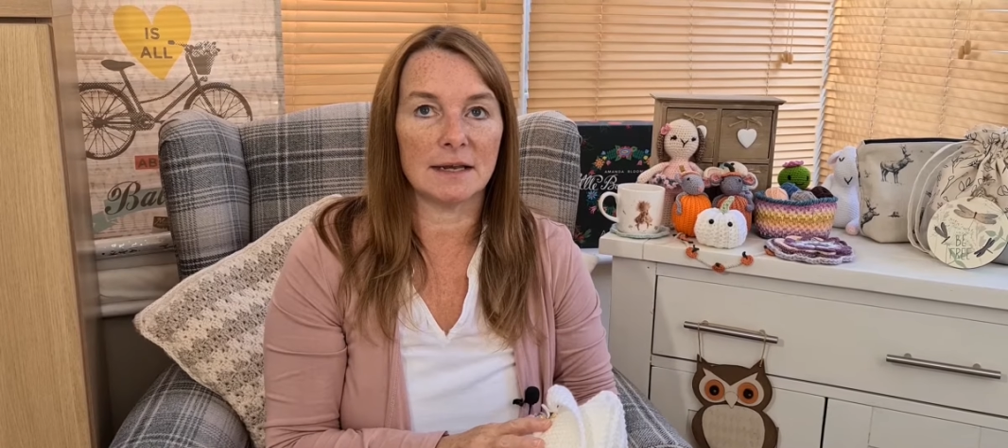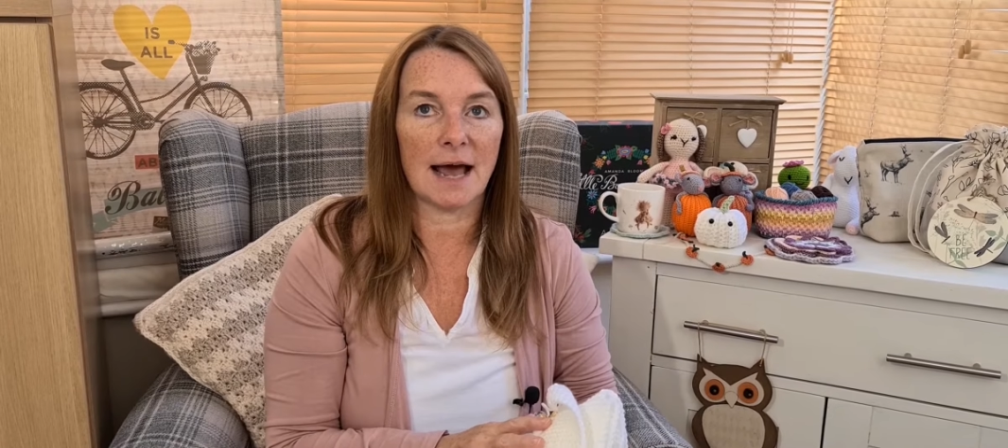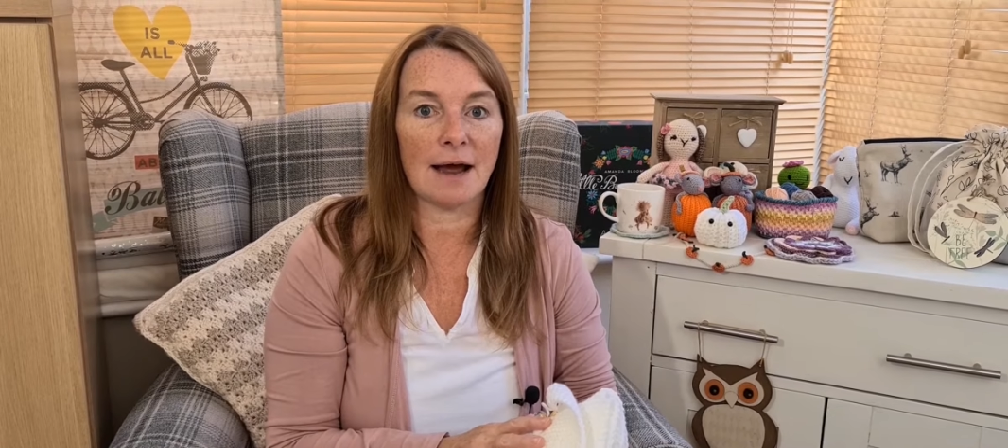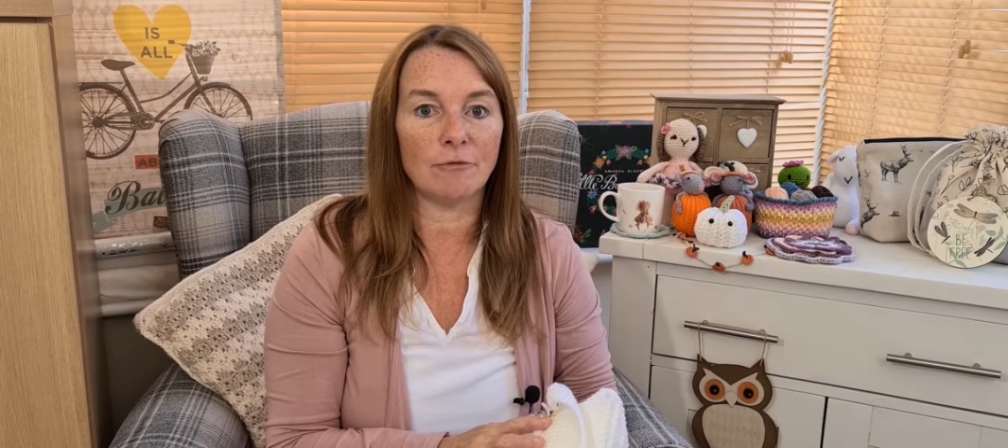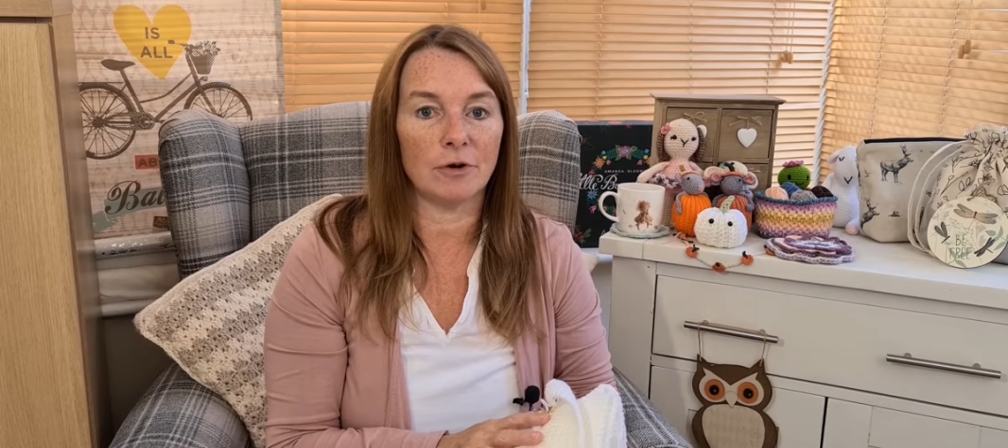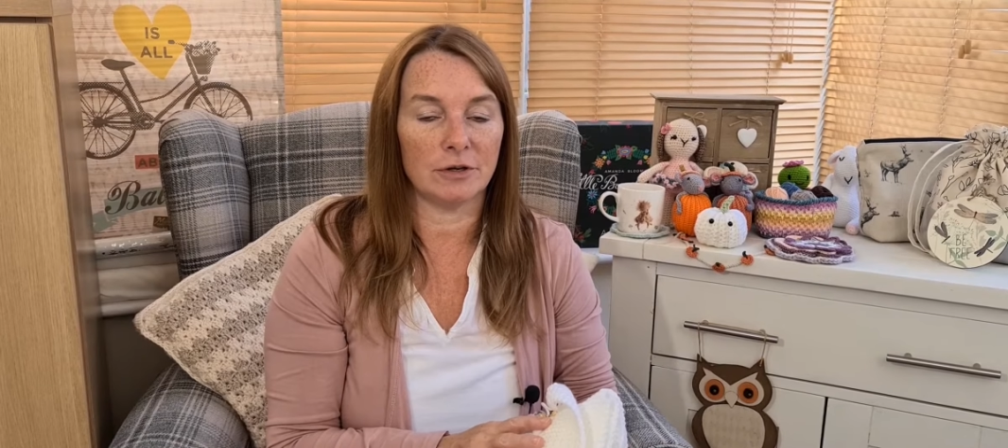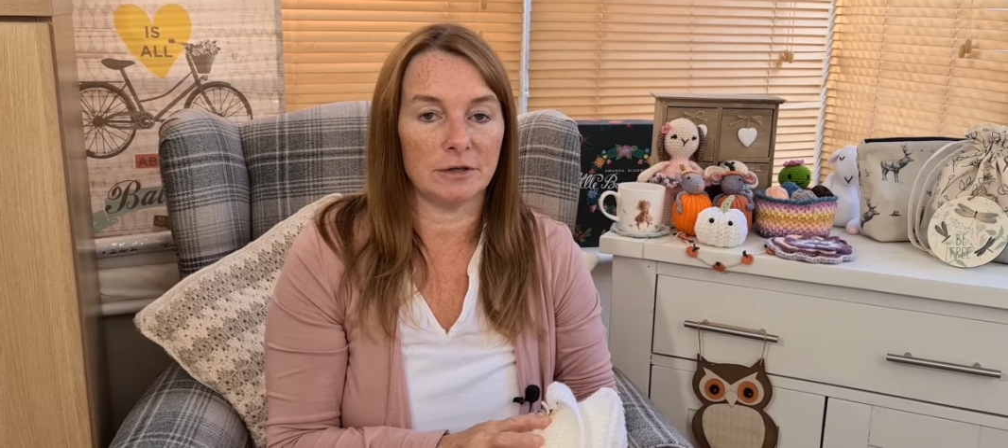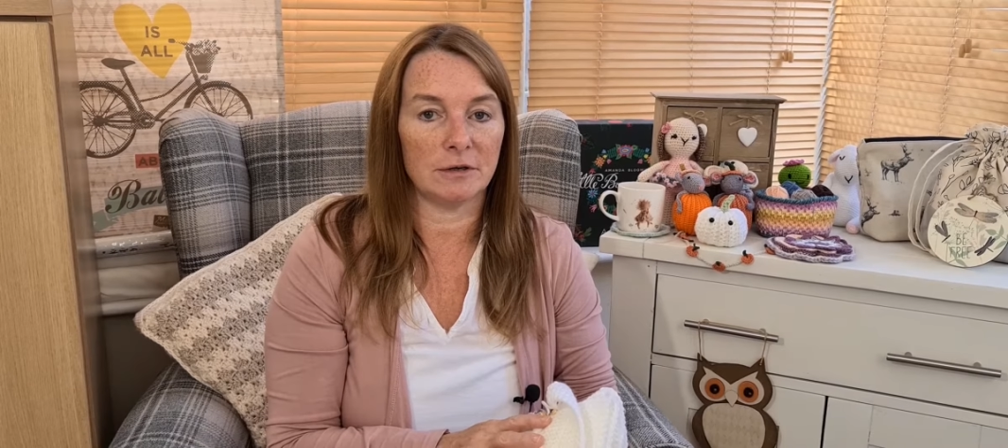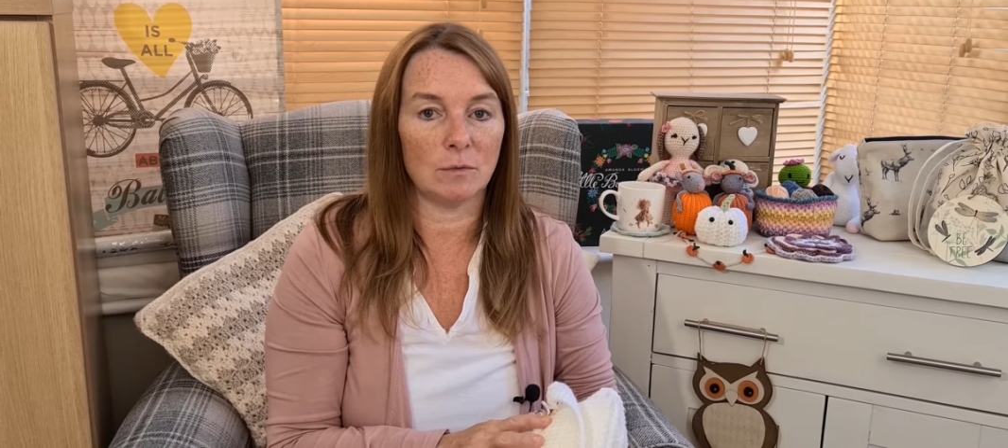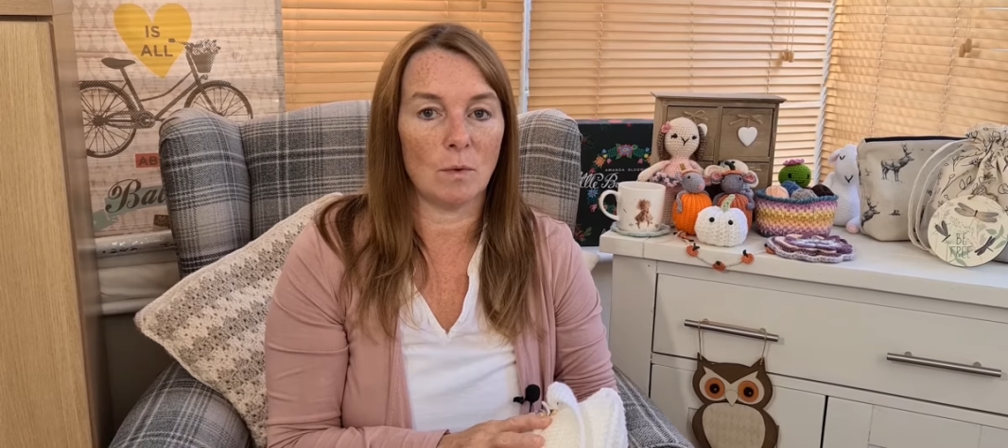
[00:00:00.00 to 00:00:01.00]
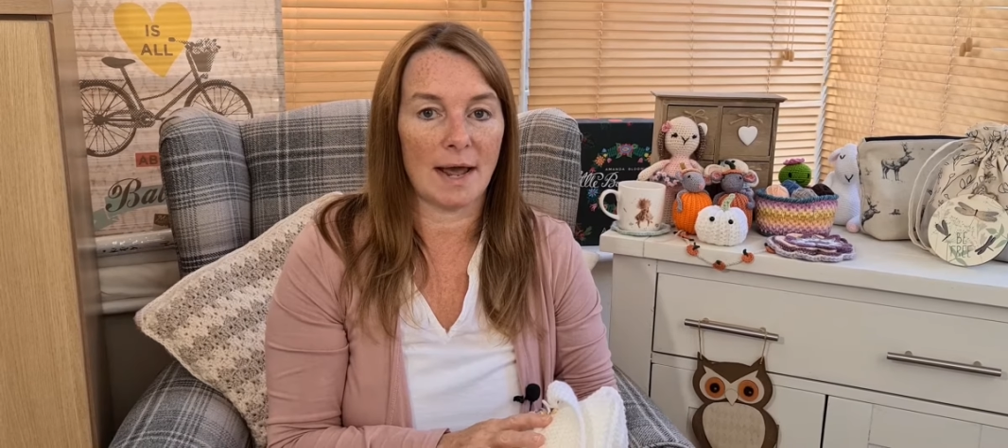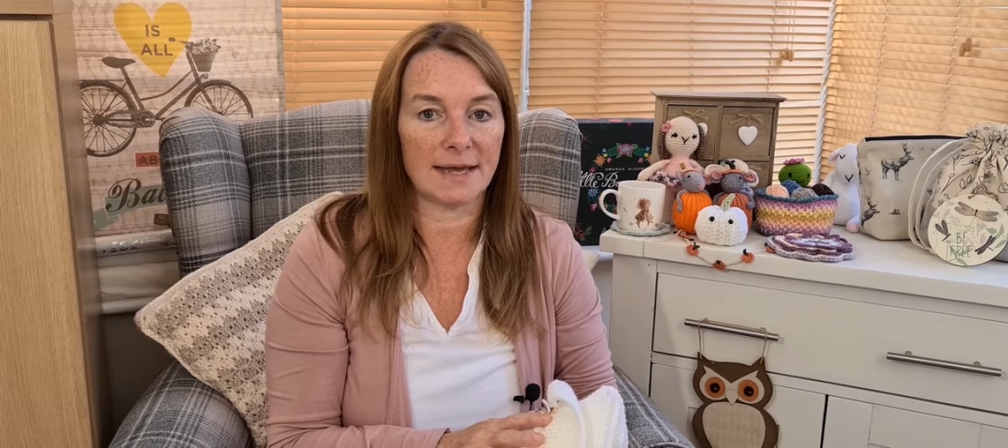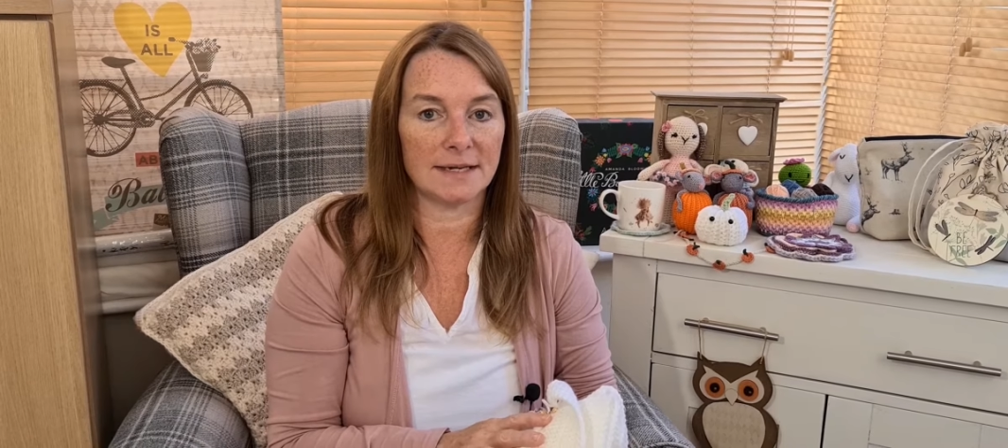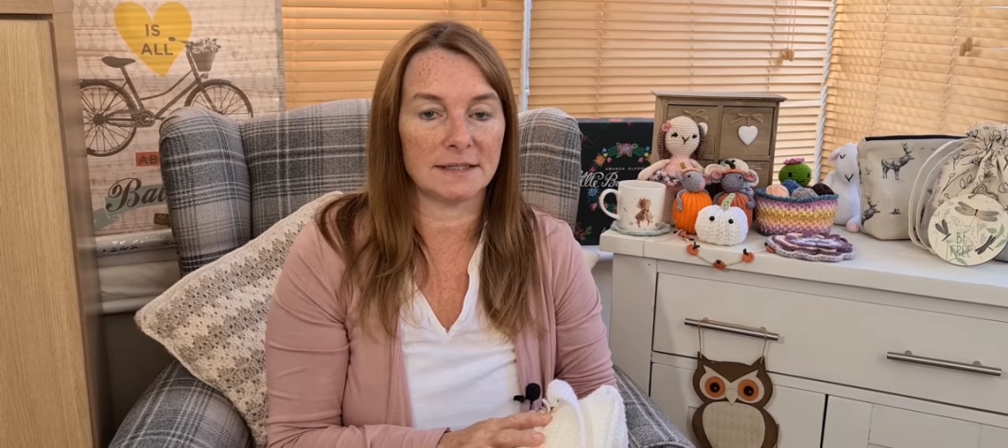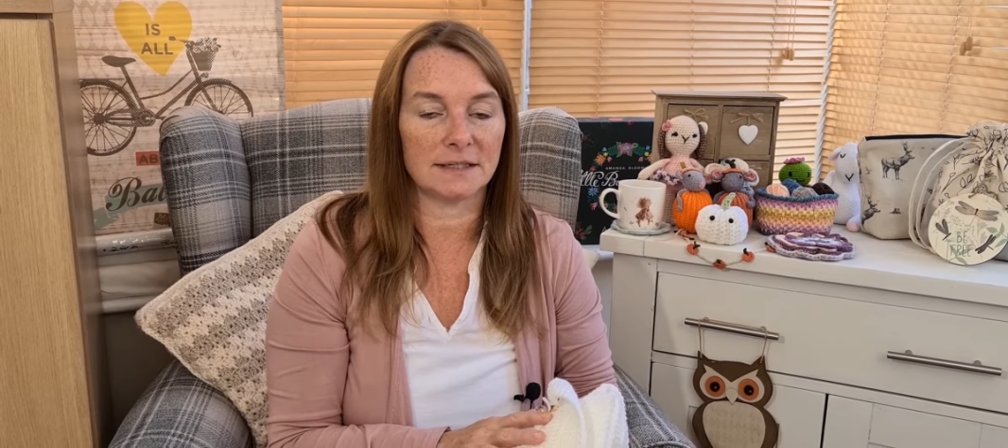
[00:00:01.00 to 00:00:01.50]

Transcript: Aran weight